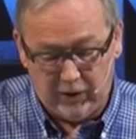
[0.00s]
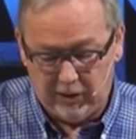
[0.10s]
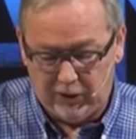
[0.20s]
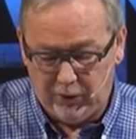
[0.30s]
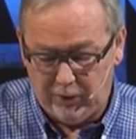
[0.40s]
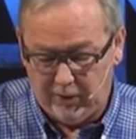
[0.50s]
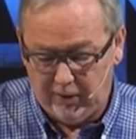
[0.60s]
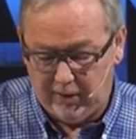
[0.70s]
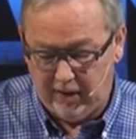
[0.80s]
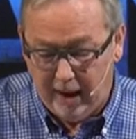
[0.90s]
Do
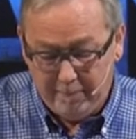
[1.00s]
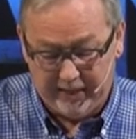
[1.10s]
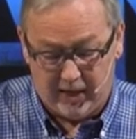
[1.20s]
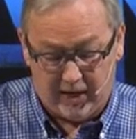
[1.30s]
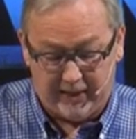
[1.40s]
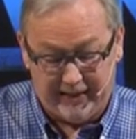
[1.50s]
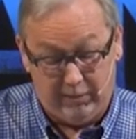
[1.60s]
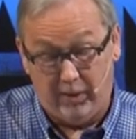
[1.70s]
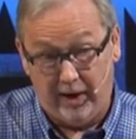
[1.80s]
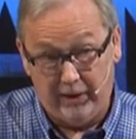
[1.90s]
not be haughty
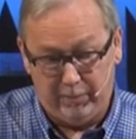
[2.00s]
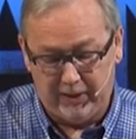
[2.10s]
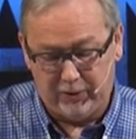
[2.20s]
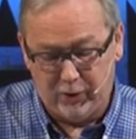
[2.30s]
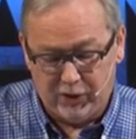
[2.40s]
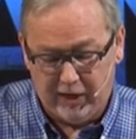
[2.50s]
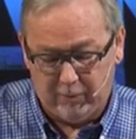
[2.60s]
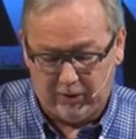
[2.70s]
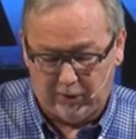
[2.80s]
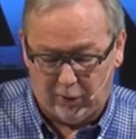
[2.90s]
in mind, but associate
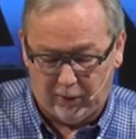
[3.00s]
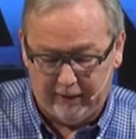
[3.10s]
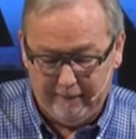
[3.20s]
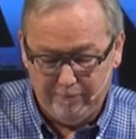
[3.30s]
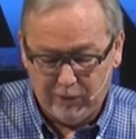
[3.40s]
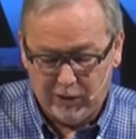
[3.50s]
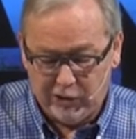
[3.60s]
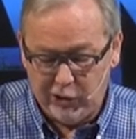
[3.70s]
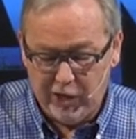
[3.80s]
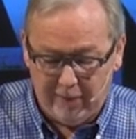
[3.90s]
with the lowly.
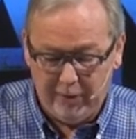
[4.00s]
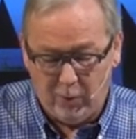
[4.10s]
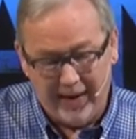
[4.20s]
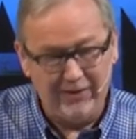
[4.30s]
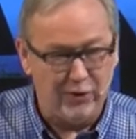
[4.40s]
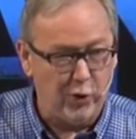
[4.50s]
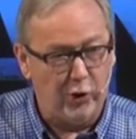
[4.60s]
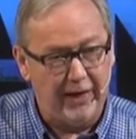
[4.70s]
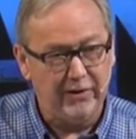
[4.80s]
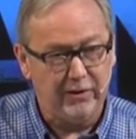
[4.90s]
Do not be wise in your
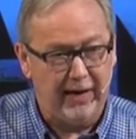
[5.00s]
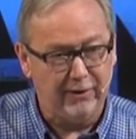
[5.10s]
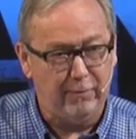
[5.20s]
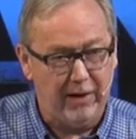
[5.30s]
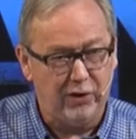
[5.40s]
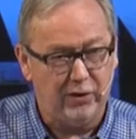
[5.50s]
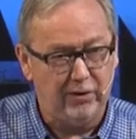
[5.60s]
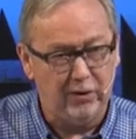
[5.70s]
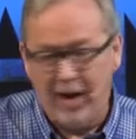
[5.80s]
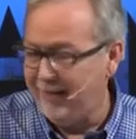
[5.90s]
own es estimation.
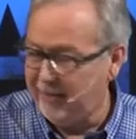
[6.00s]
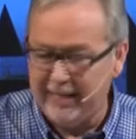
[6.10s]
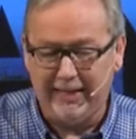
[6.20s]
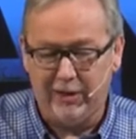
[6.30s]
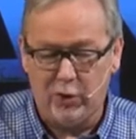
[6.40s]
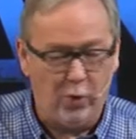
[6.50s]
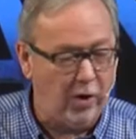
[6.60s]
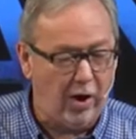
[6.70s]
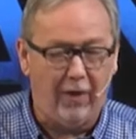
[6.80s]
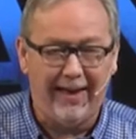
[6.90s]
Do not think it, you
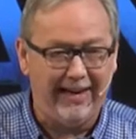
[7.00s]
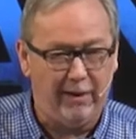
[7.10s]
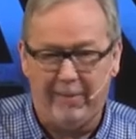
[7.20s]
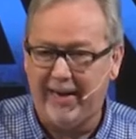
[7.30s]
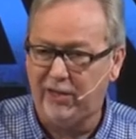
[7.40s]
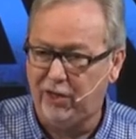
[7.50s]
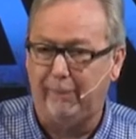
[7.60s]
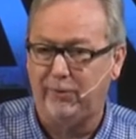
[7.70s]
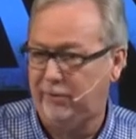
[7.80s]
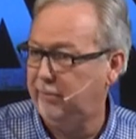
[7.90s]
are all that in a bag of
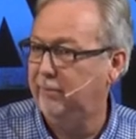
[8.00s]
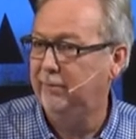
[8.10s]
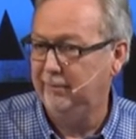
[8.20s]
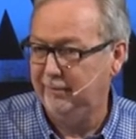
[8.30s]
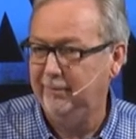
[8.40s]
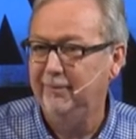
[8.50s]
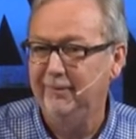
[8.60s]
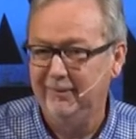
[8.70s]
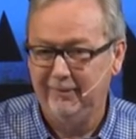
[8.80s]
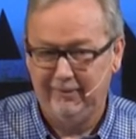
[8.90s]
chips.
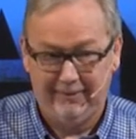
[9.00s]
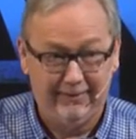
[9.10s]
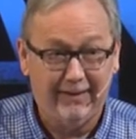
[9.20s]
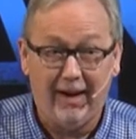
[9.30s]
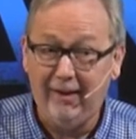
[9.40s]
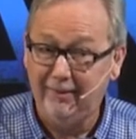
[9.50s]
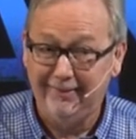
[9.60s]
Okay?